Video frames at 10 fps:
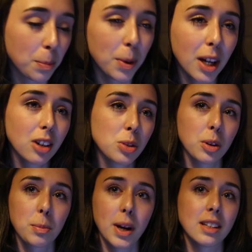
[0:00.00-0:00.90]
The bigger
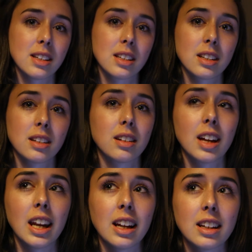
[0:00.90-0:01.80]
Twenty One Pilots are
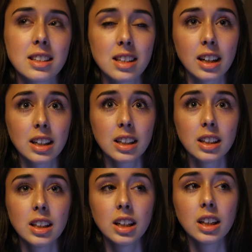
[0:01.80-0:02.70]
getting, it's like
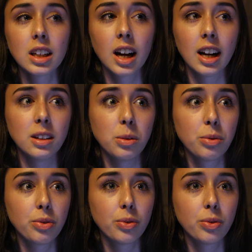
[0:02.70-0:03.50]
kind of